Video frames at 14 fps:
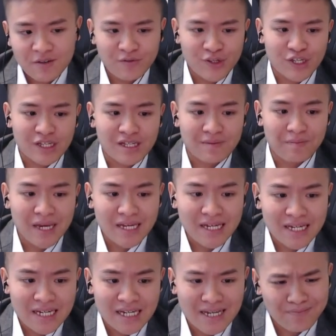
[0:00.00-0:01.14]
which is the
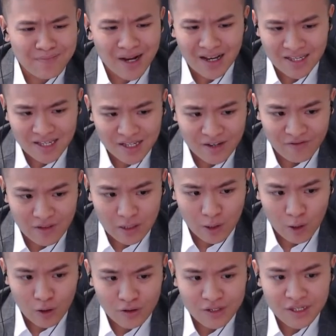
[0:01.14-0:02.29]
making and passing of the
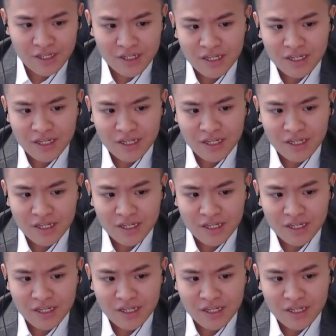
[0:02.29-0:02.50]
laws,